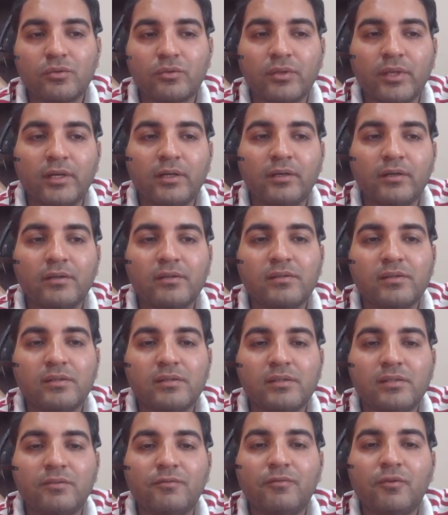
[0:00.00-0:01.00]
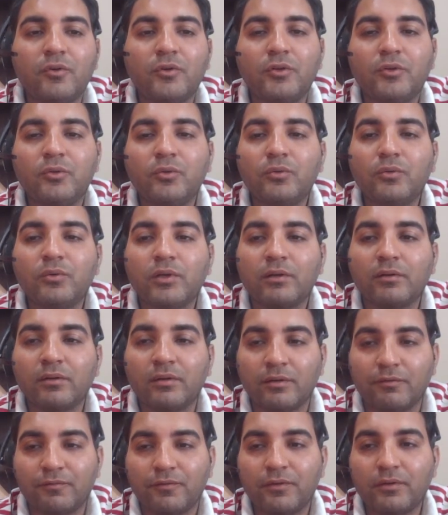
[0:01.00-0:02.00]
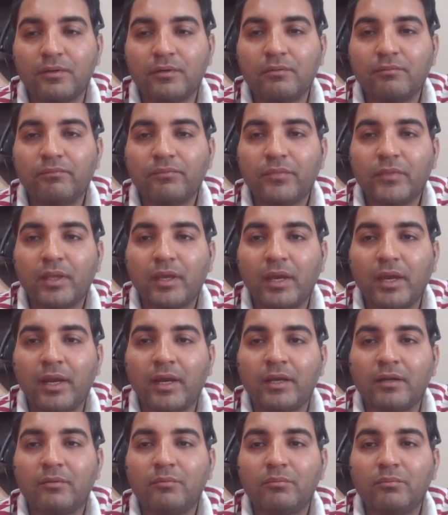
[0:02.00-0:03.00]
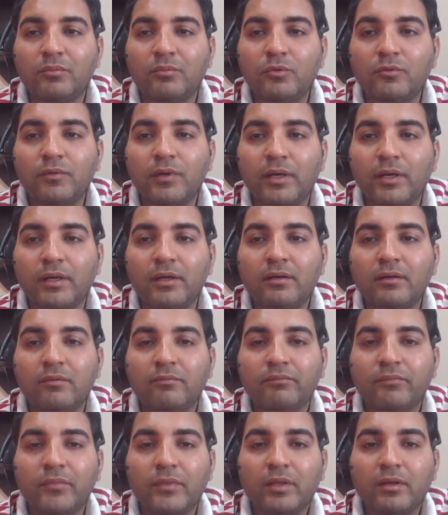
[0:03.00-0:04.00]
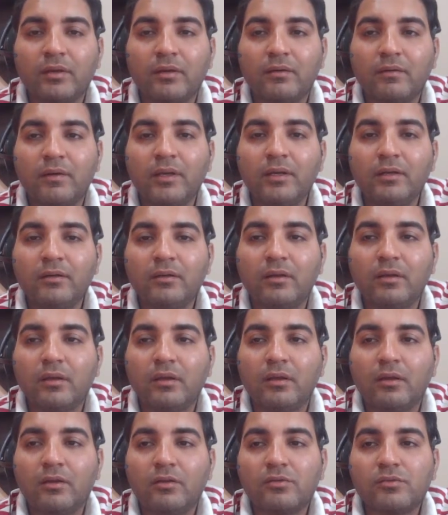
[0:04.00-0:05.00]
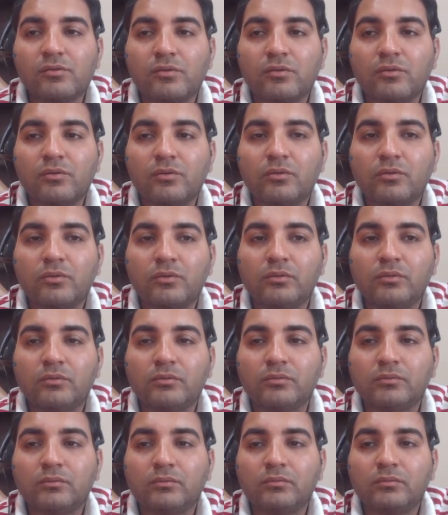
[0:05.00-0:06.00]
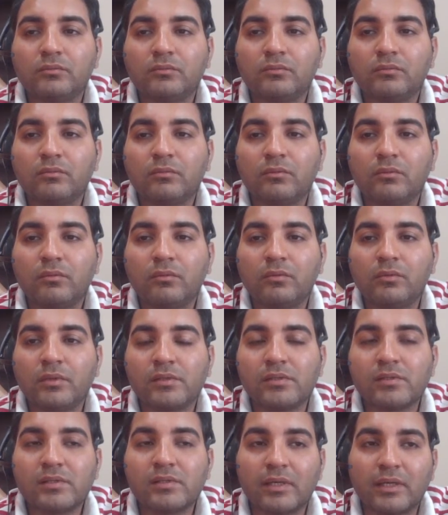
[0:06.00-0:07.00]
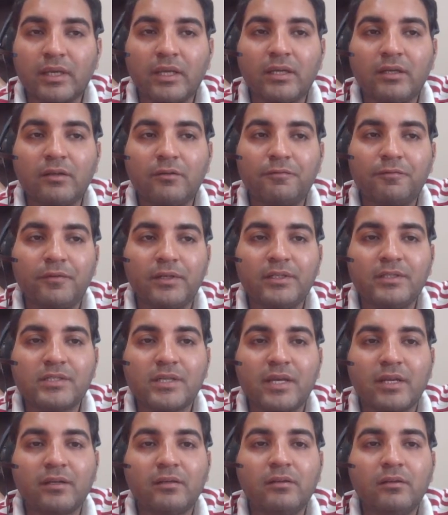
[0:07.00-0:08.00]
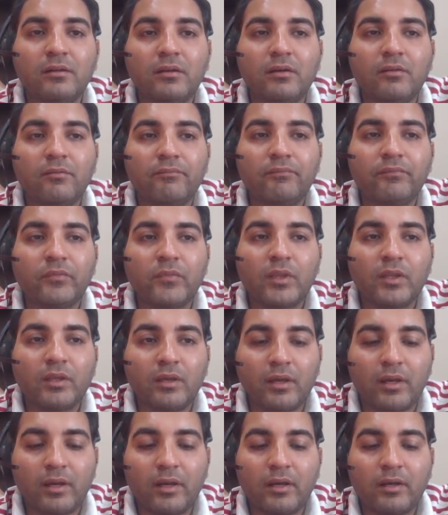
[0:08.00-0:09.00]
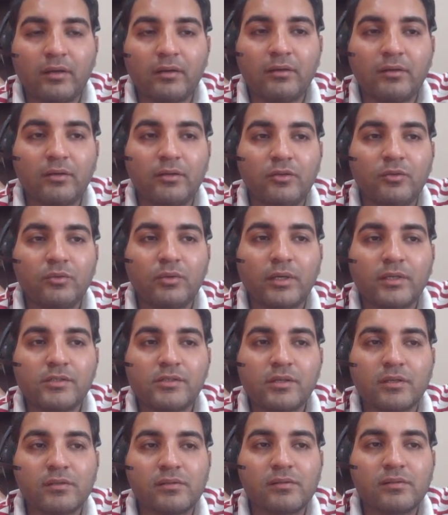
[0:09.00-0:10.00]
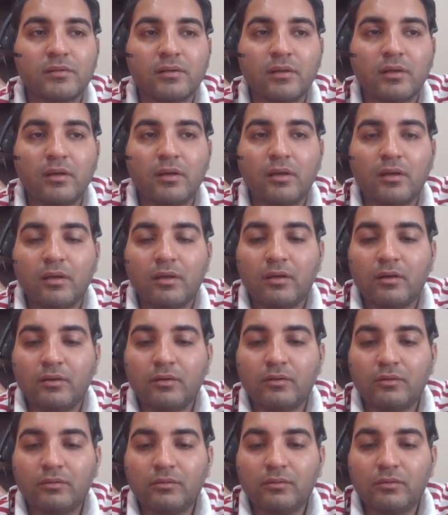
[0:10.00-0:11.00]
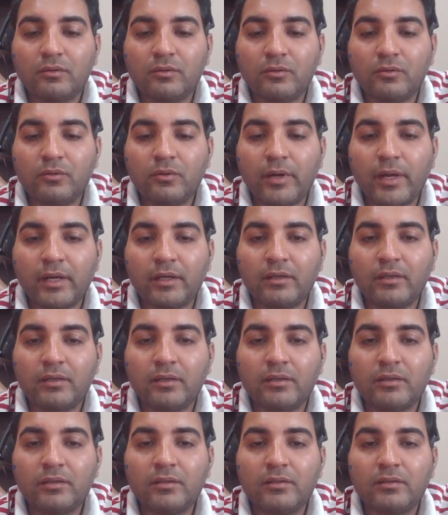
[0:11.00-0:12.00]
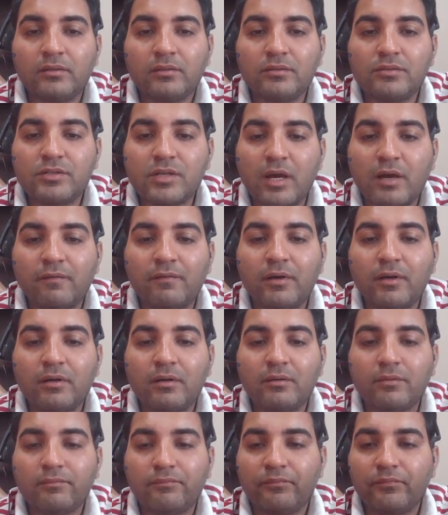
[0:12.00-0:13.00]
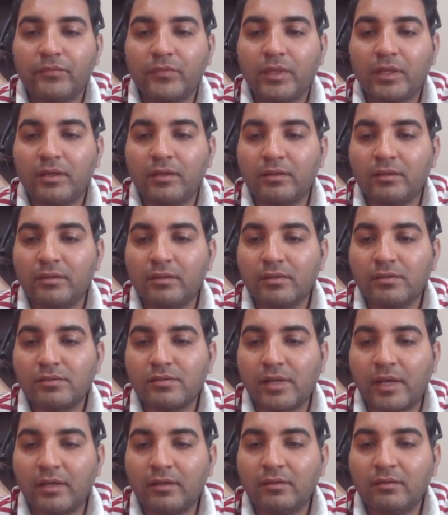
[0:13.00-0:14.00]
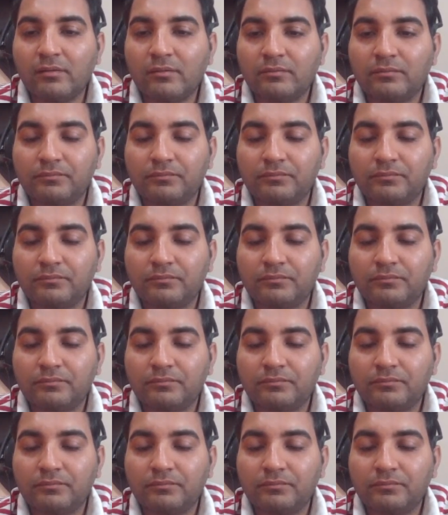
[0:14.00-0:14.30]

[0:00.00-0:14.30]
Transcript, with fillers: so that it is easy for you to re refer and move ahead right so this is again a free channel and you can just go and learn java in this channel